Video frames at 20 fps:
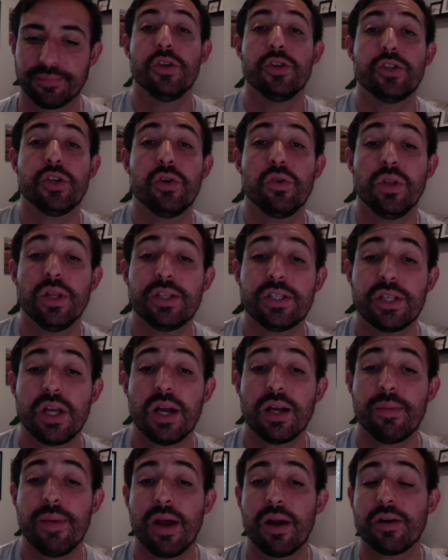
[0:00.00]
So let's
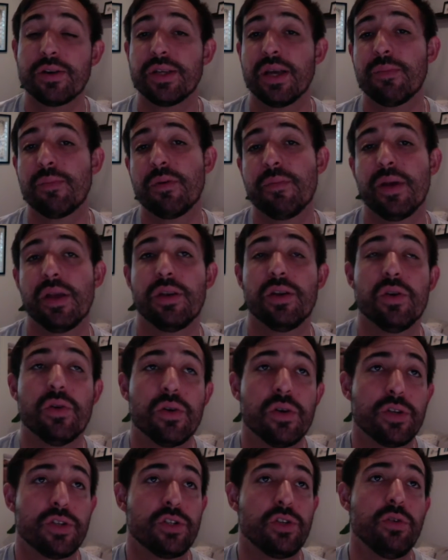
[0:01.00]
talk about our temperament. You are
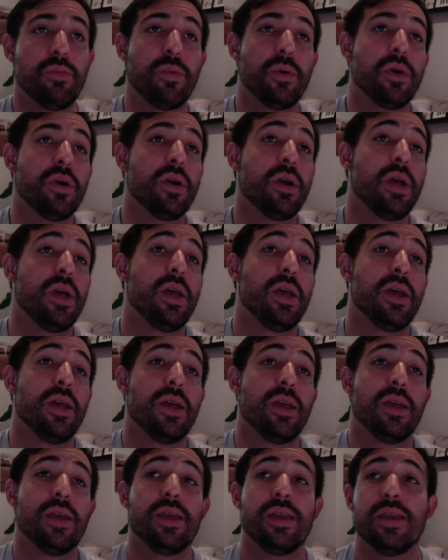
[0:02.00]
a super
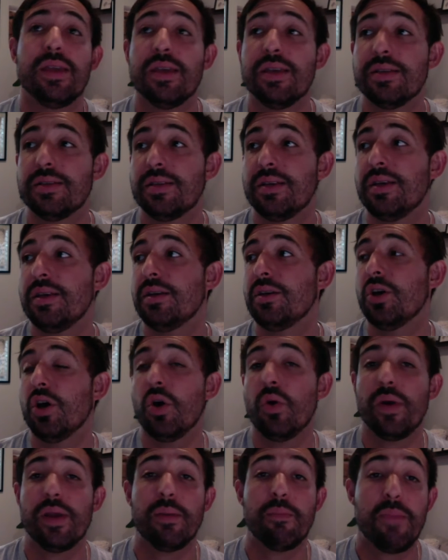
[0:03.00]

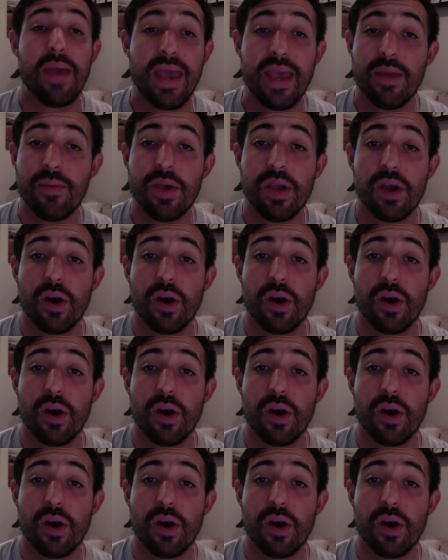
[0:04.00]
easygoing baby.